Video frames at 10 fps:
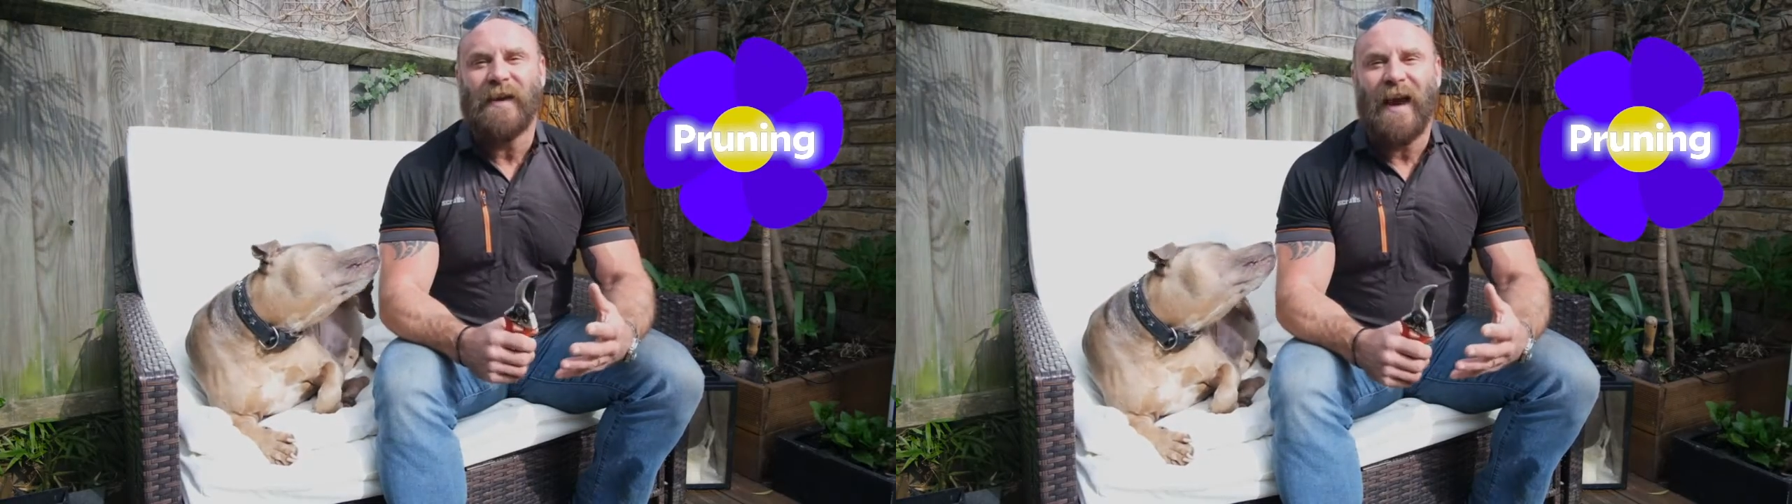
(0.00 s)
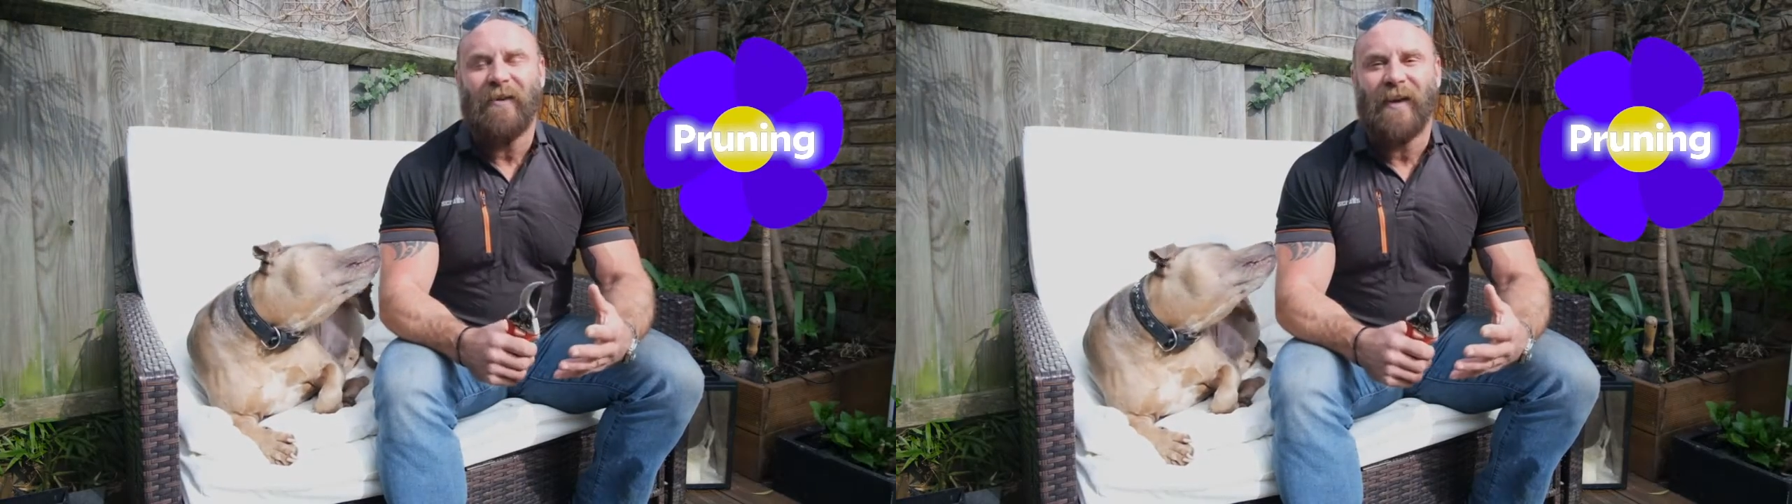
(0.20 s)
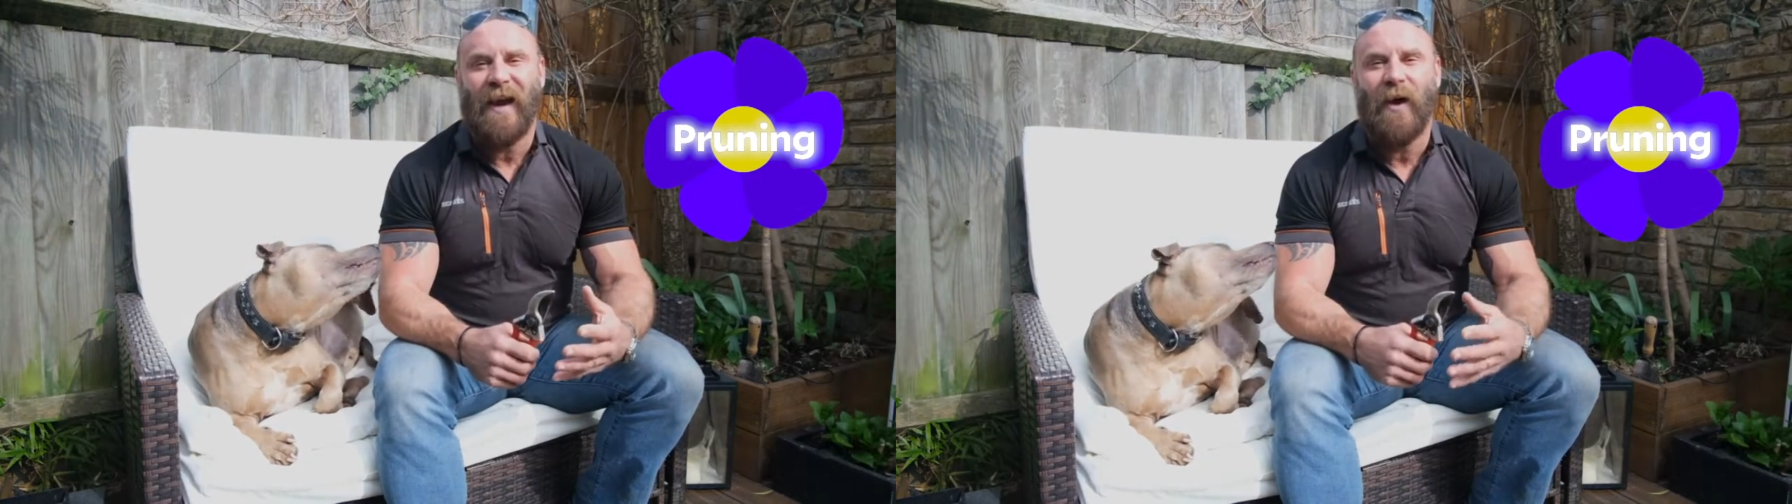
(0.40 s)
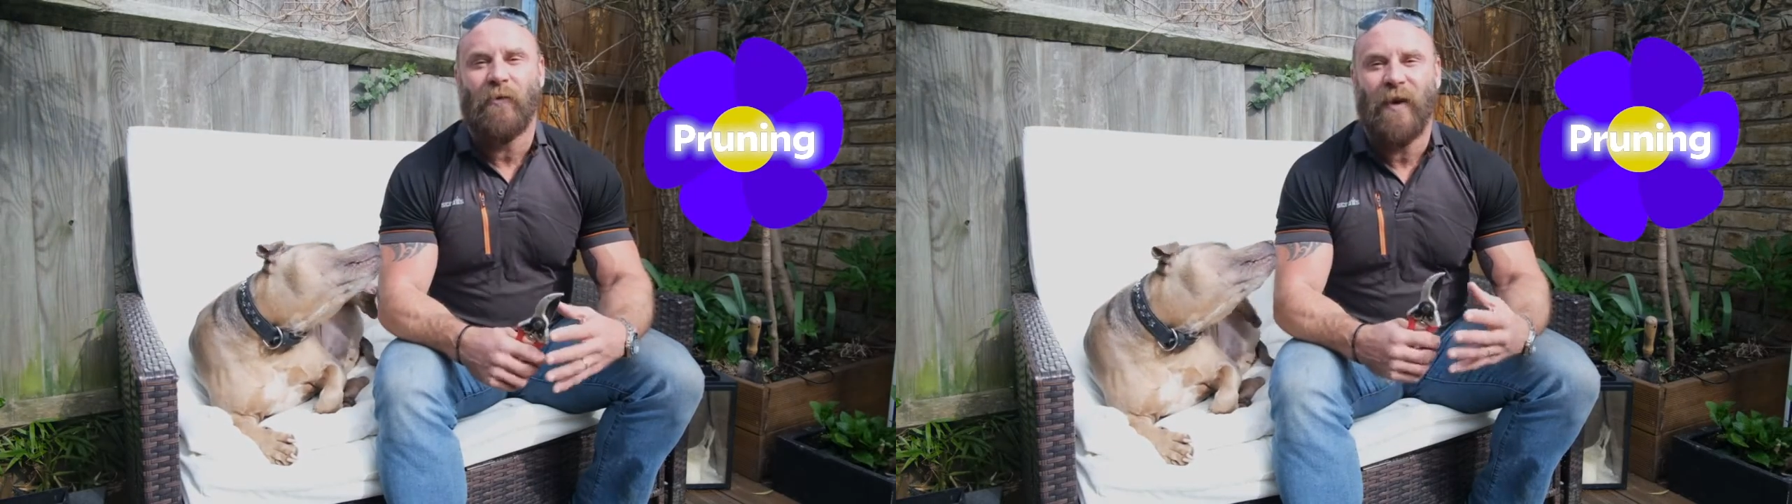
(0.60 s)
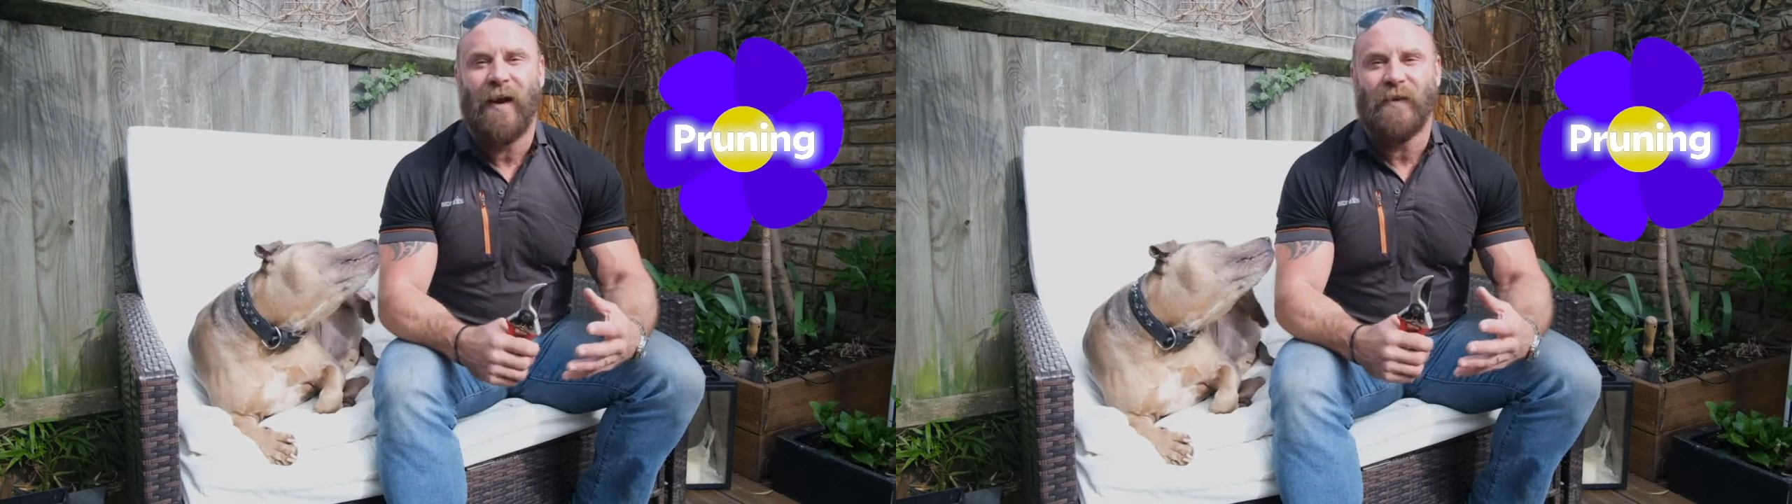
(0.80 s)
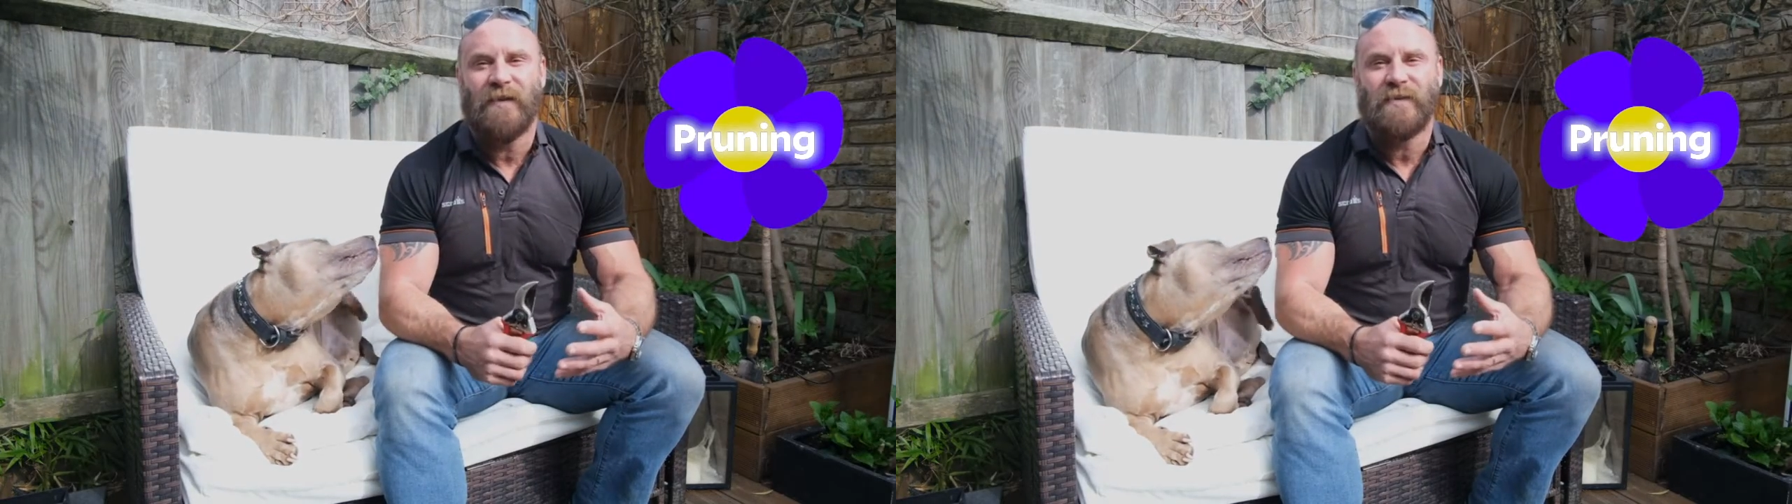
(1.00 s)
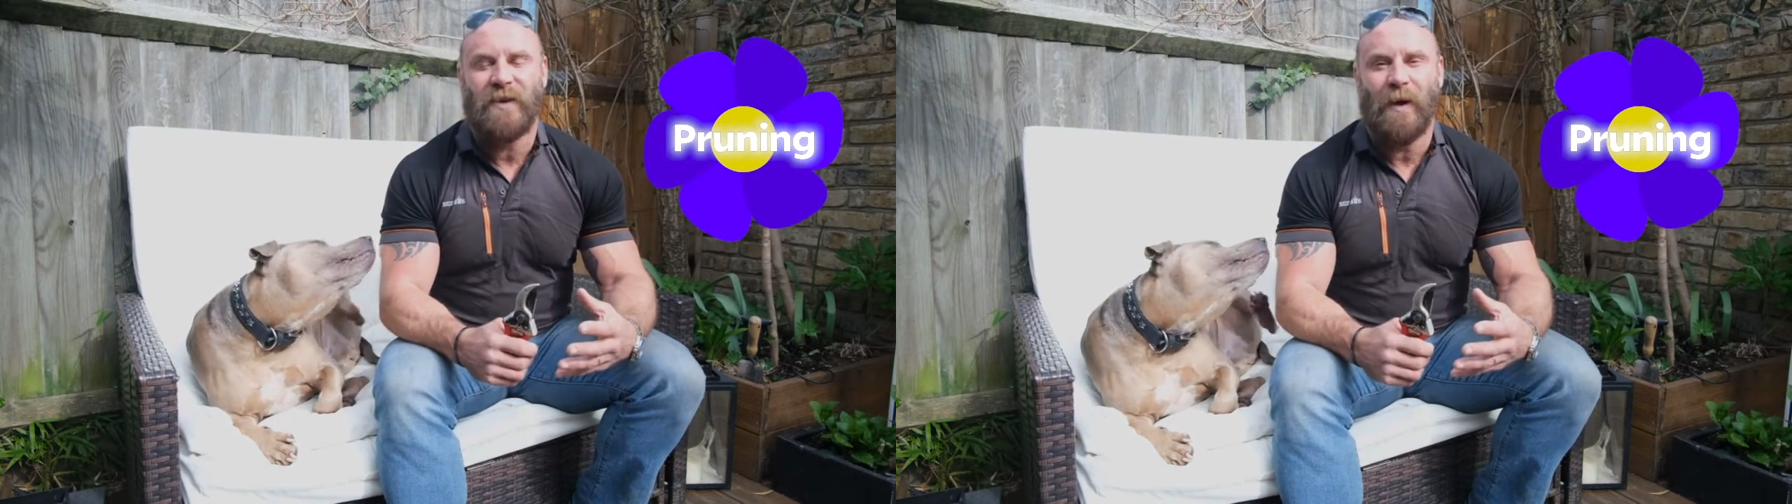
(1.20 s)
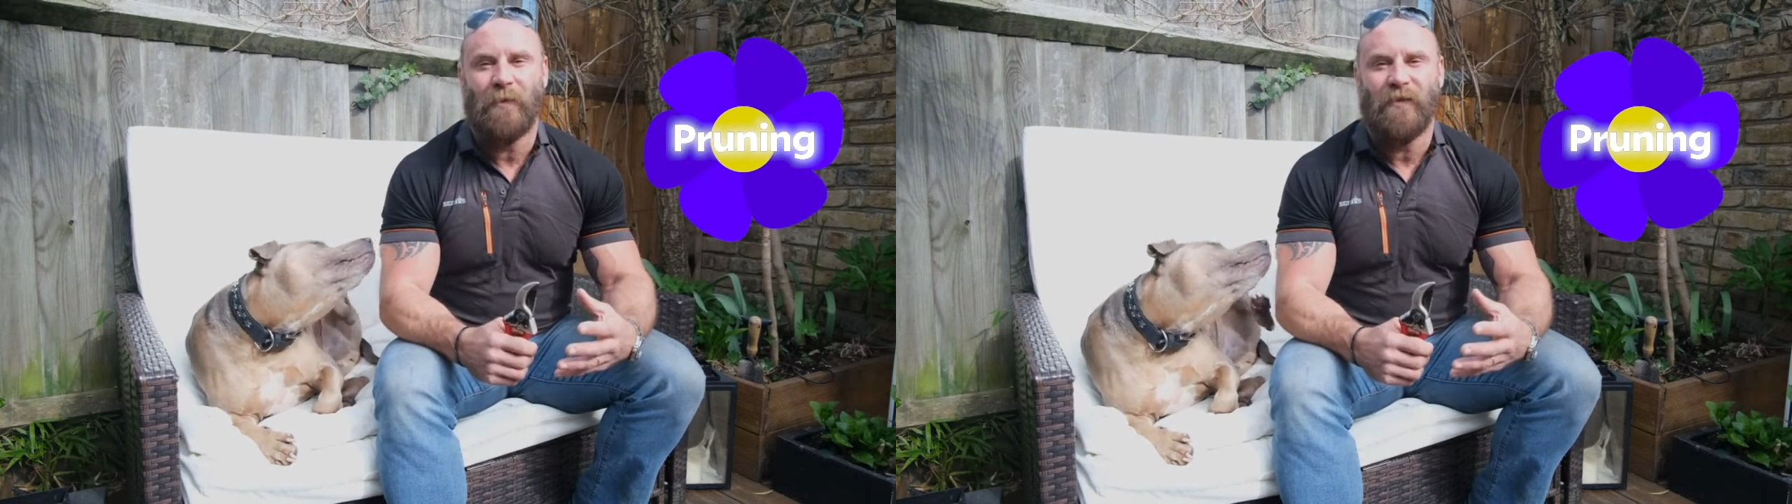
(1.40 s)
carried out around this
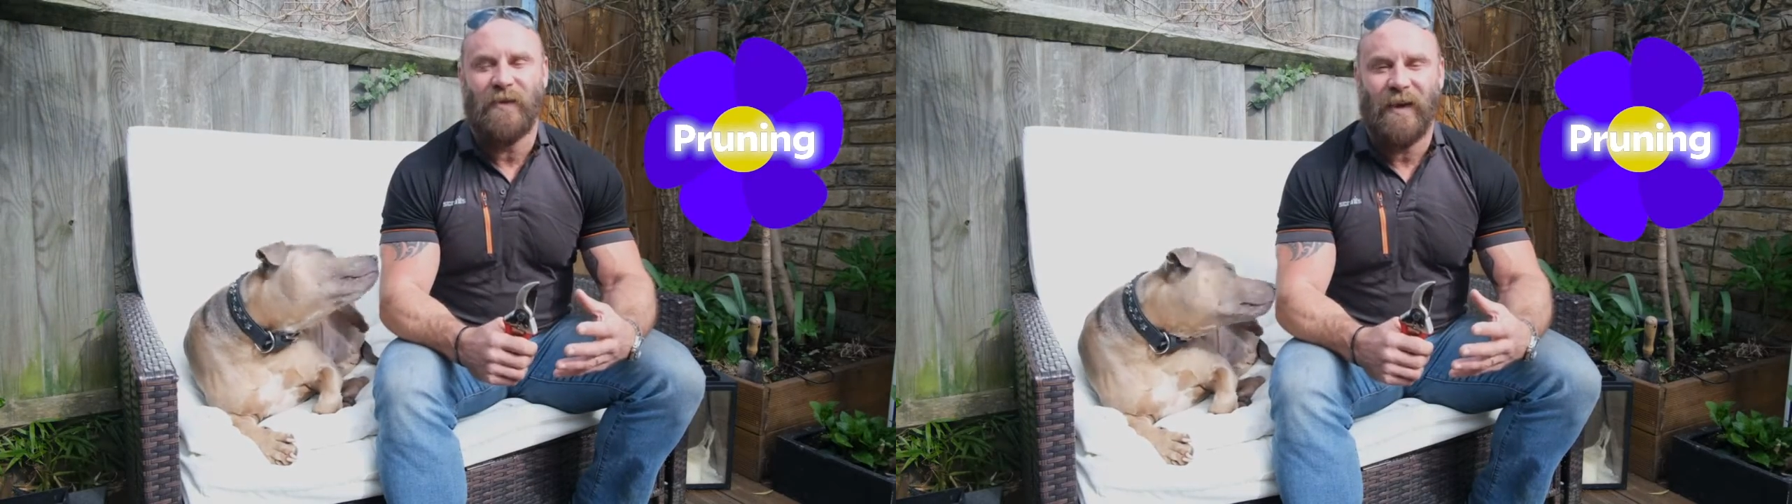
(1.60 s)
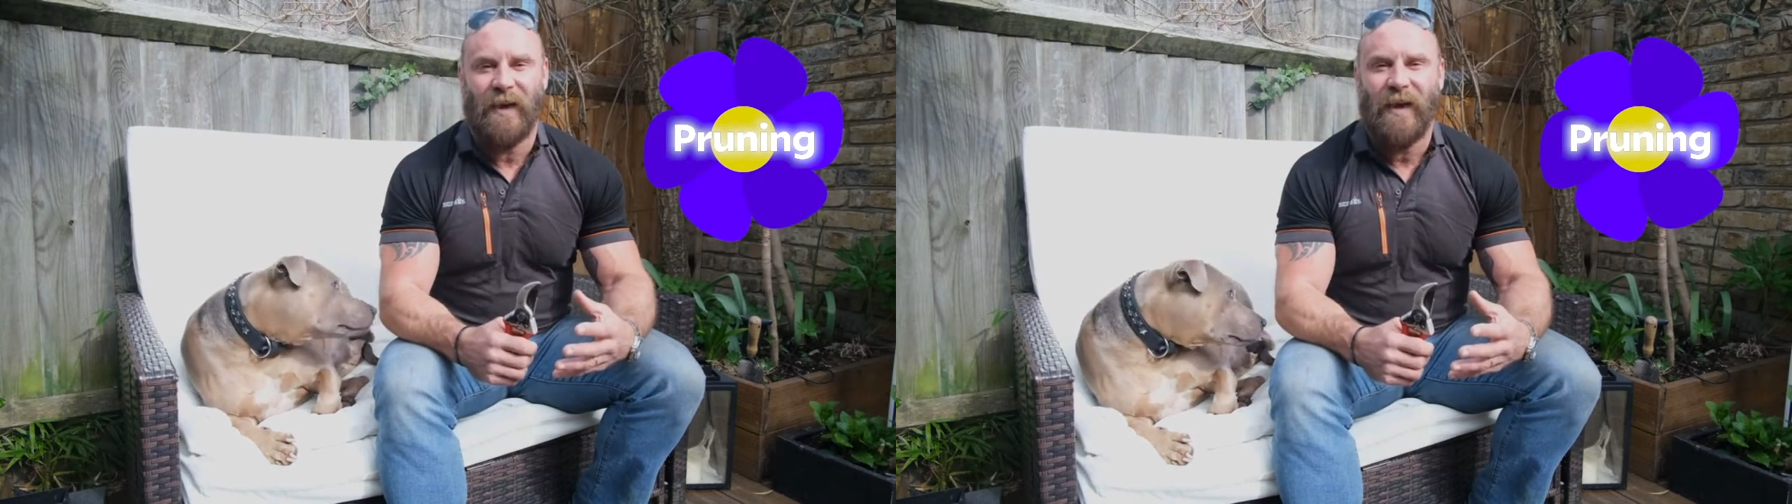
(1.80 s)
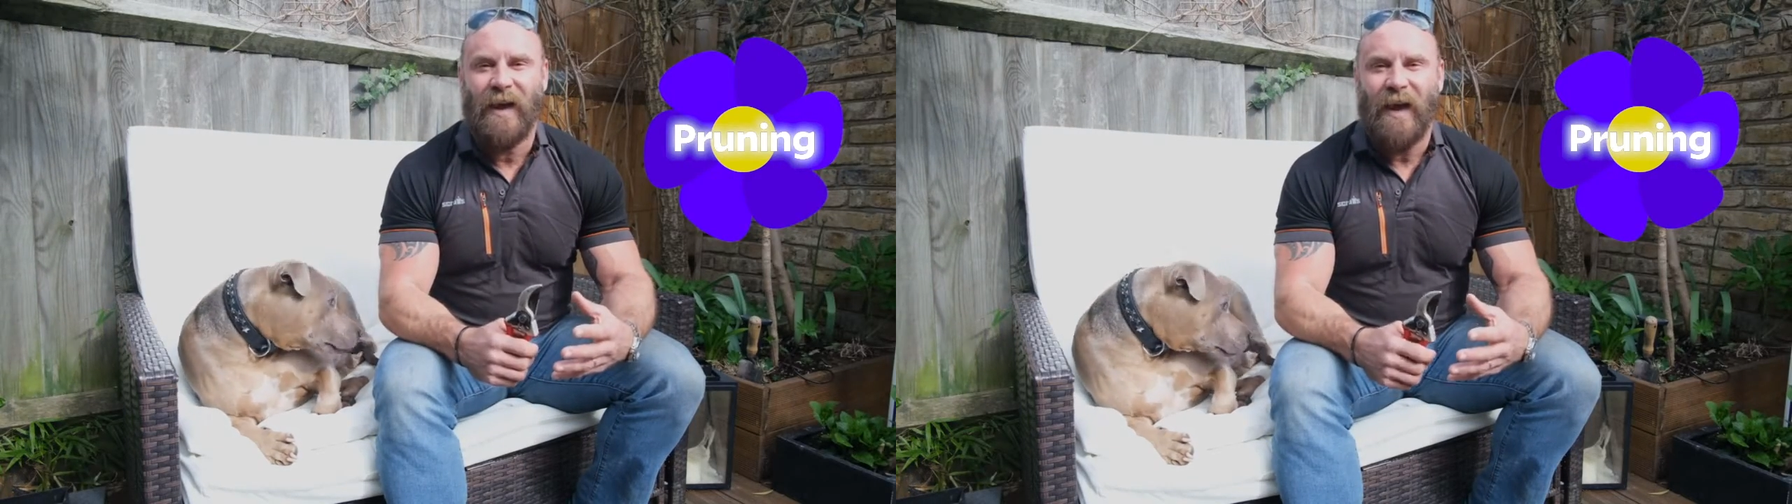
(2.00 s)
time of year,